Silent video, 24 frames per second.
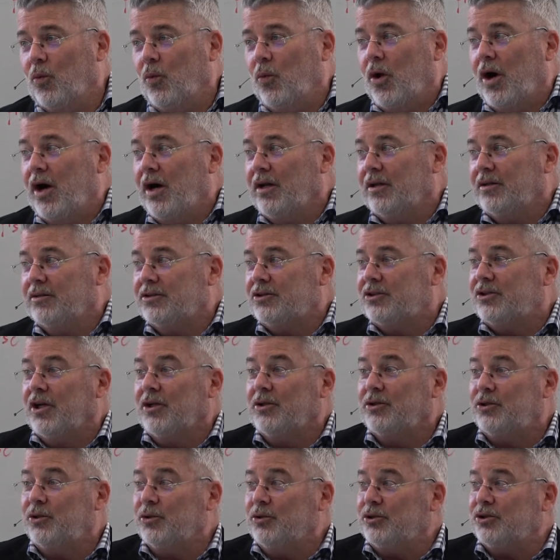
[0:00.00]
one's
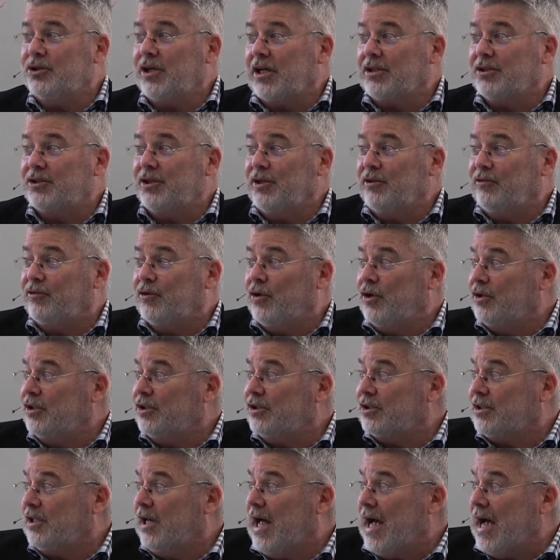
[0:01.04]
too sexy for
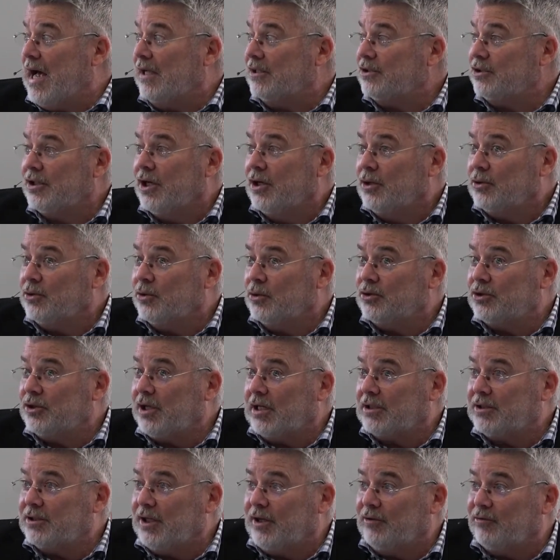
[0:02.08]
this class. Too
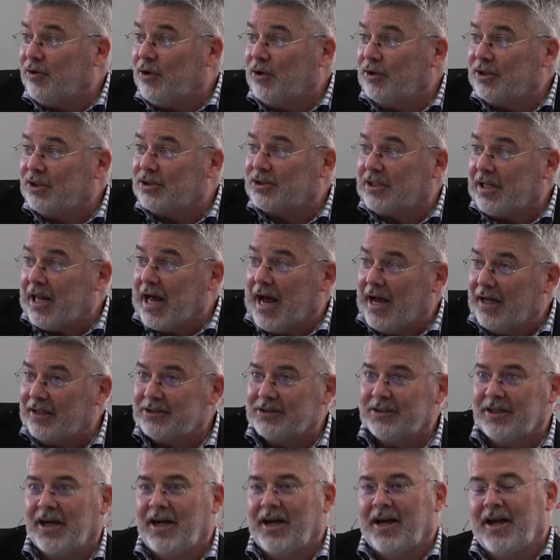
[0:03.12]
sexy for this
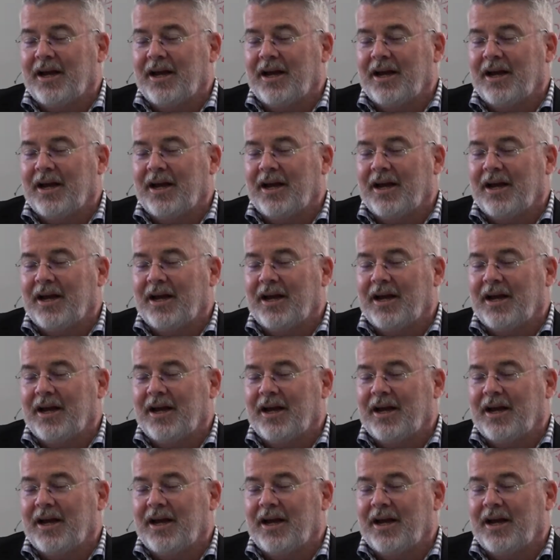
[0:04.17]
class.